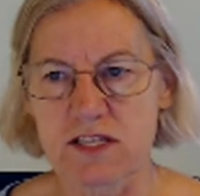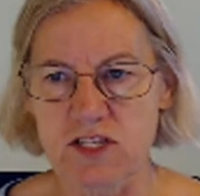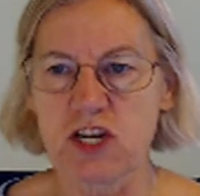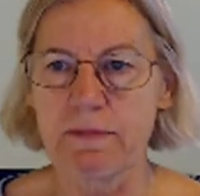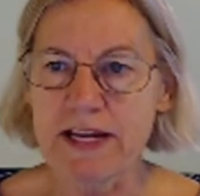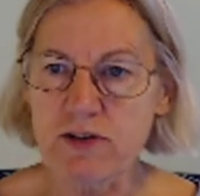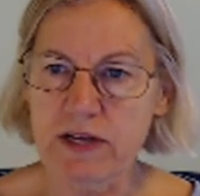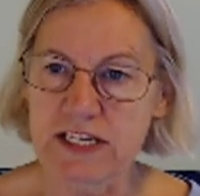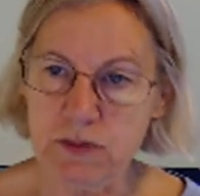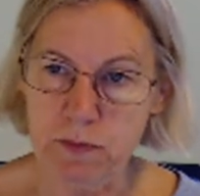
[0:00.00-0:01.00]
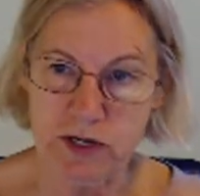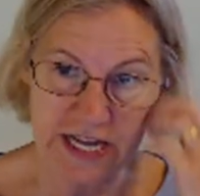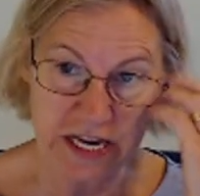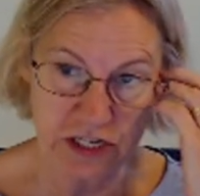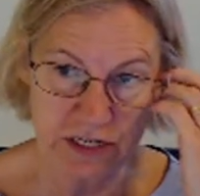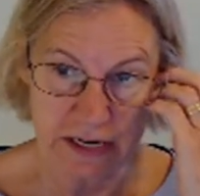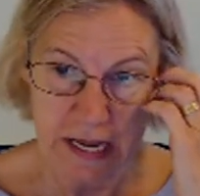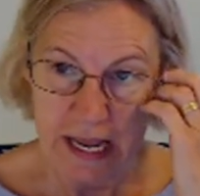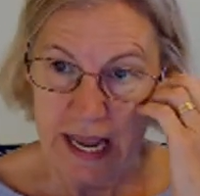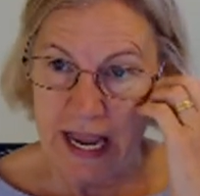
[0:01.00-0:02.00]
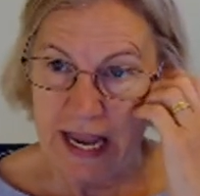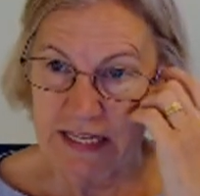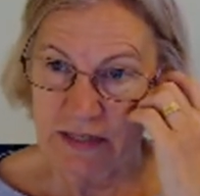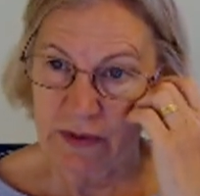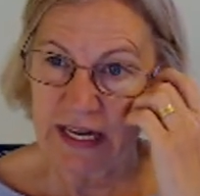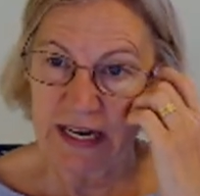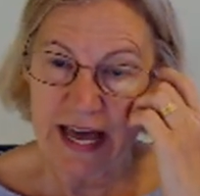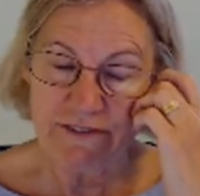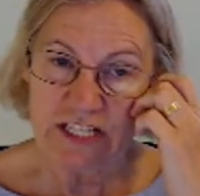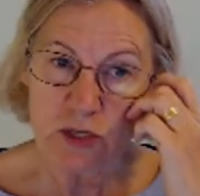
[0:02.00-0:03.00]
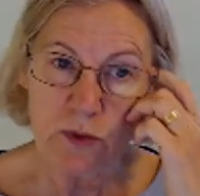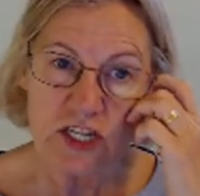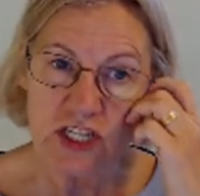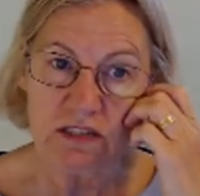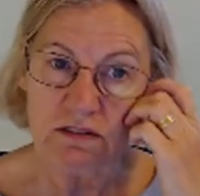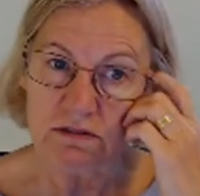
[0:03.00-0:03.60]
geometric interpretation, is that we get a lot of intuition.